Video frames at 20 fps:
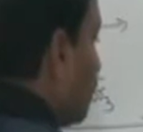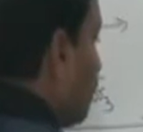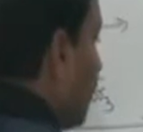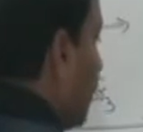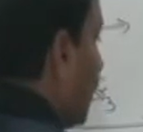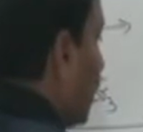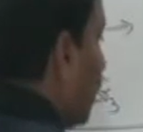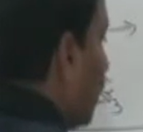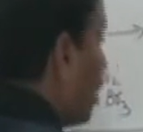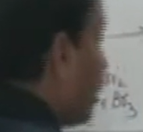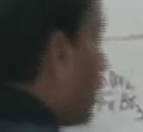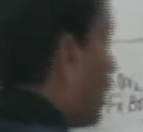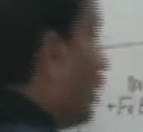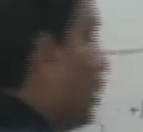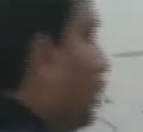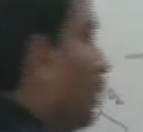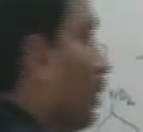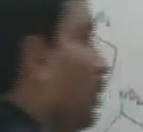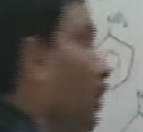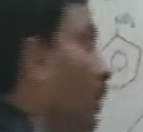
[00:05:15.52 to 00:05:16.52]
Pr.
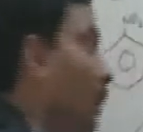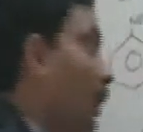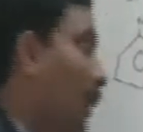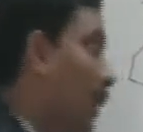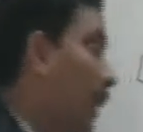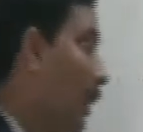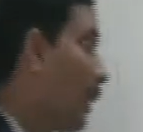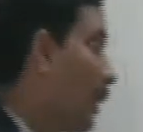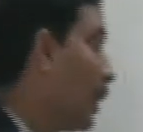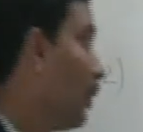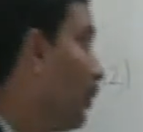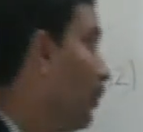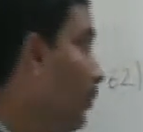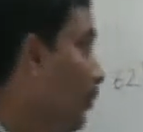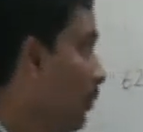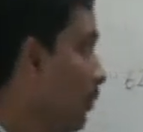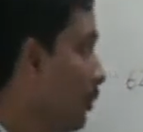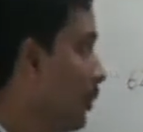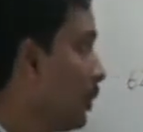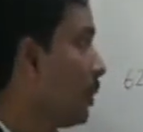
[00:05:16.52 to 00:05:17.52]
Then
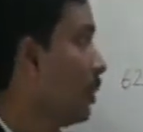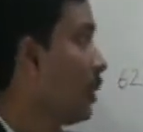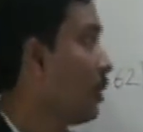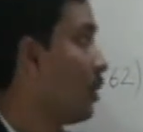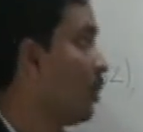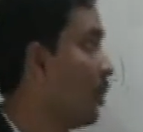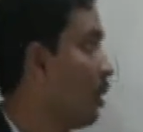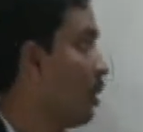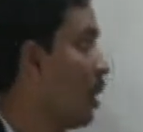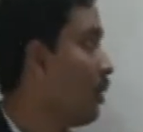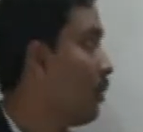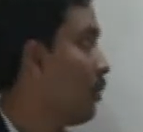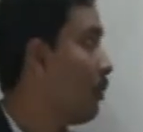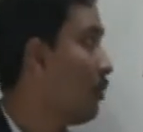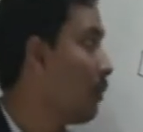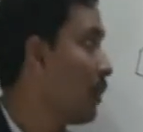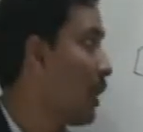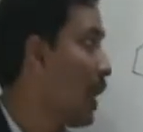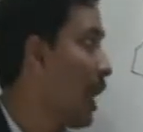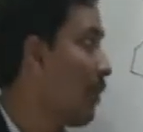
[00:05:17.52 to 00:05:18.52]
again, now
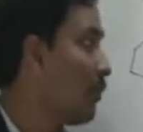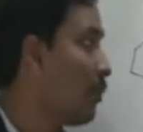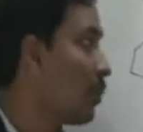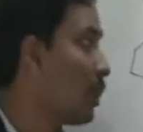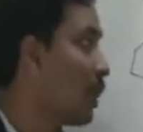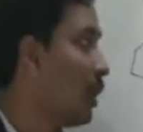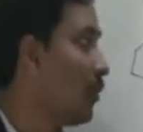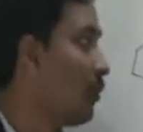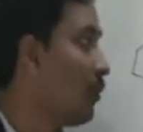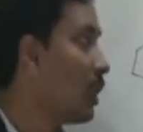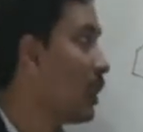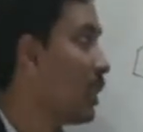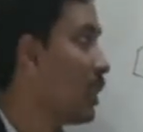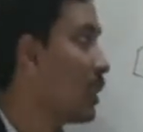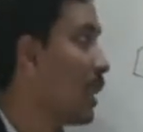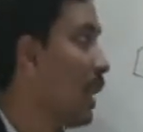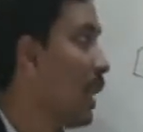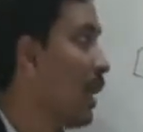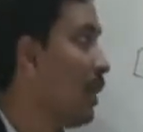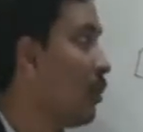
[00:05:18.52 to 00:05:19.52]
we have to convert
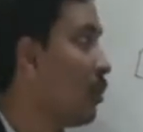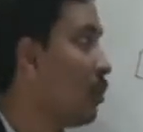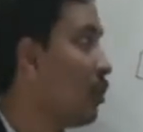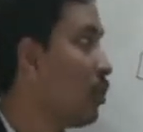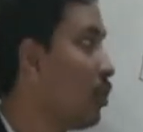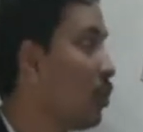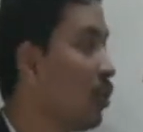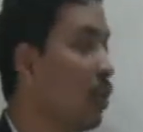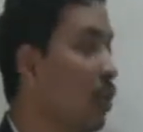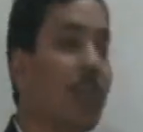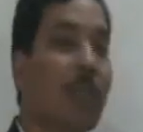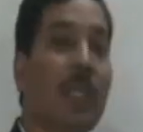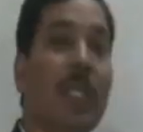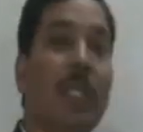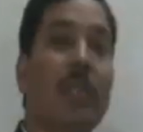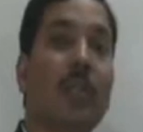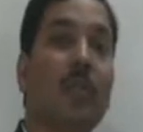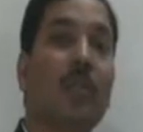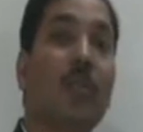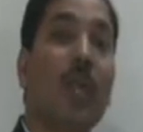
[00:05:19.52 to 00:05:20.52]
this NO2 group
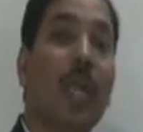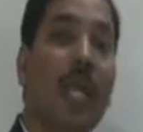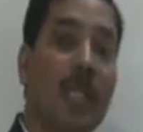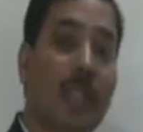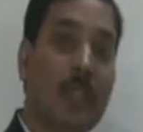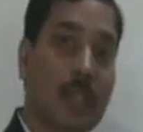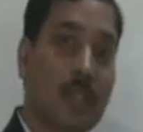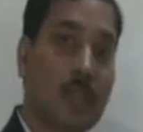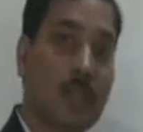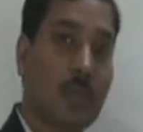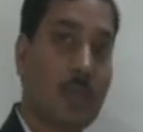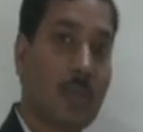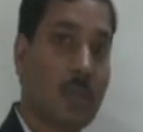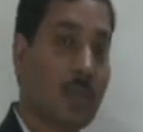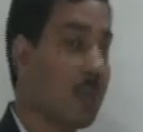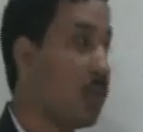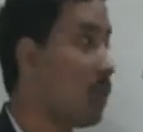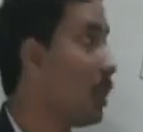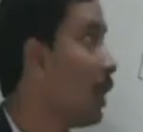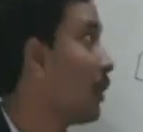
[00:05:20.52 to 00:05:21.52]
into NH2
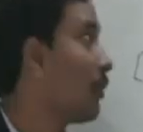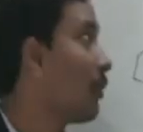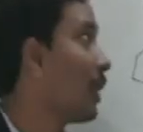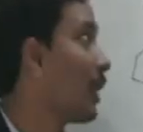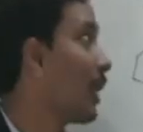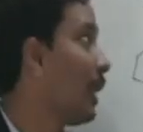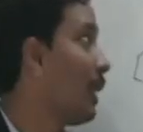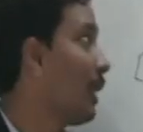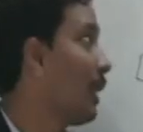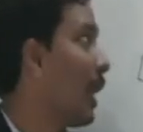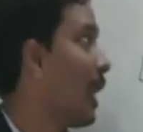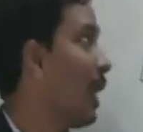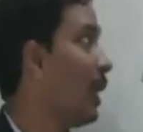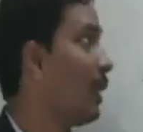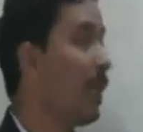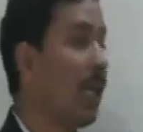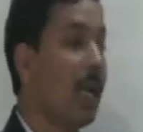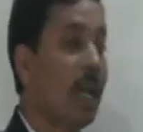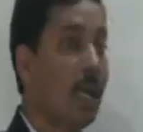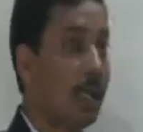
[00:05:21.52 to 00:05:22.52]
so that we can
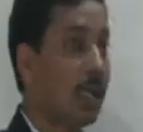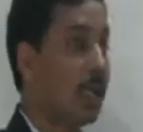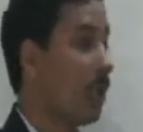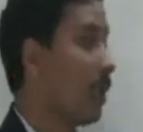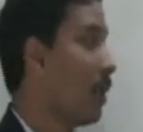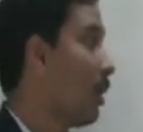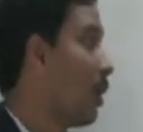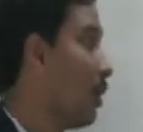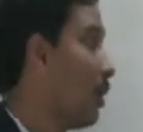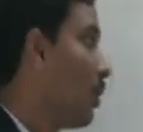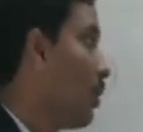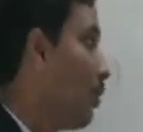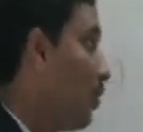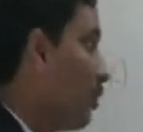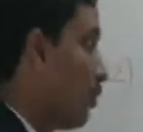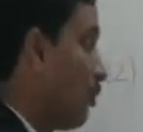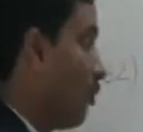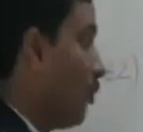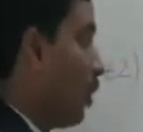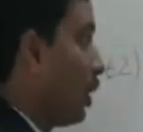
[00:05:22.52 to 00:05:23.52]
add.
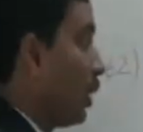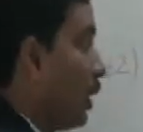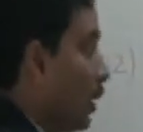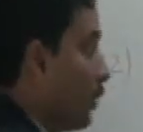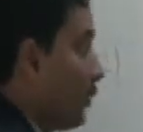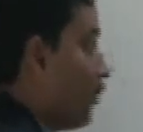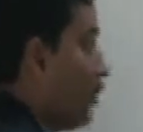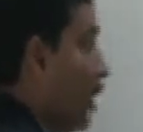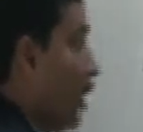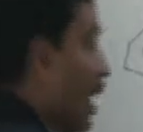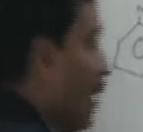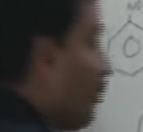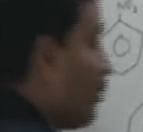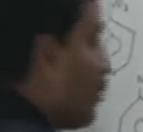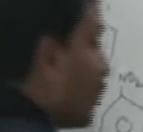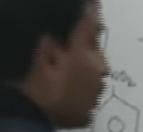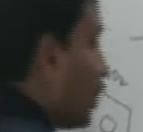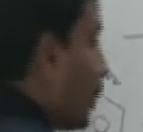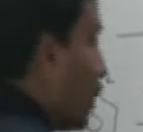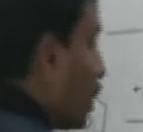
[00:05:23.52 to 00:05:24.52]
For that we have
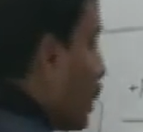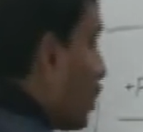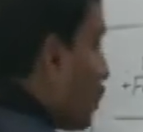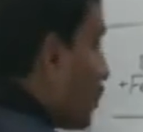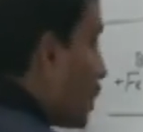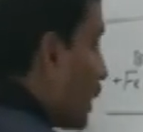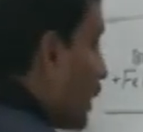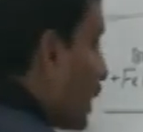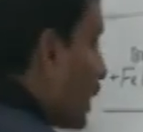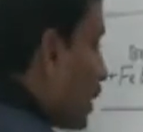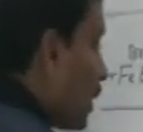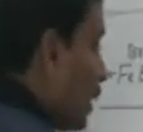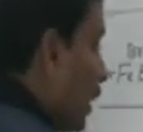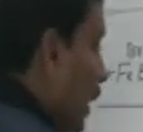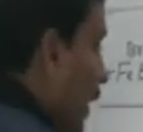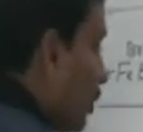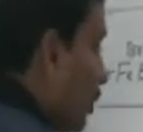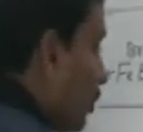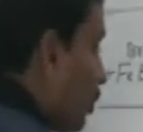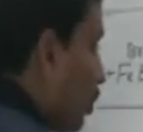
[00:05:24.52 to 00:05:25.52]
to reduce this
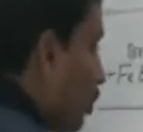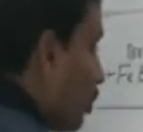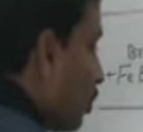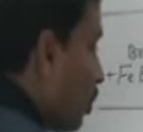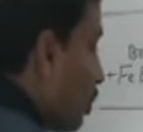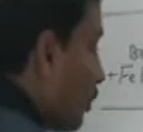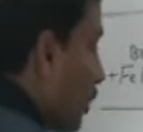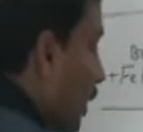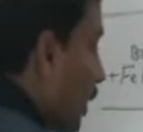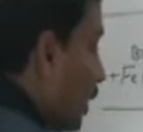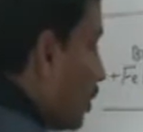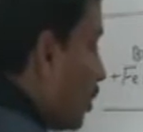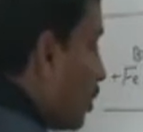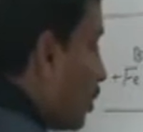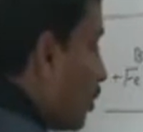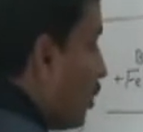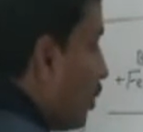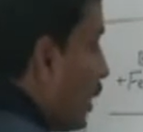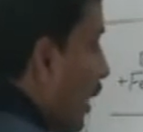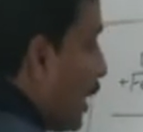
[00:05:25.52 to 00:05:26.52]
nitro group
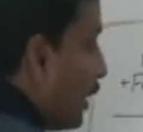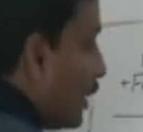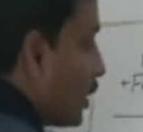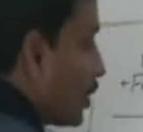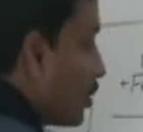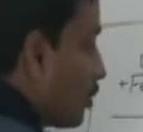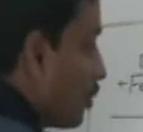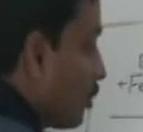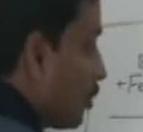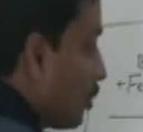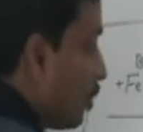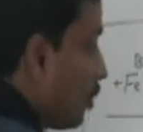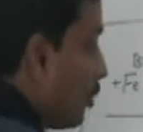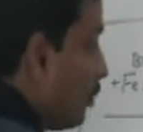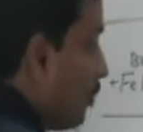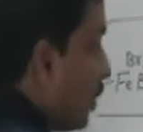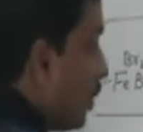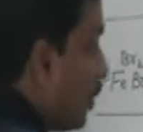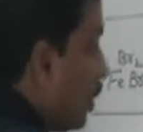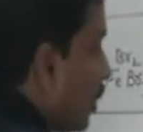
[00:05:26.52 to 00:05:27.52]
into NH2
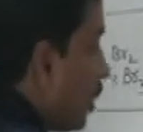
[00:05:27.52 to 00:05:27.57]
group.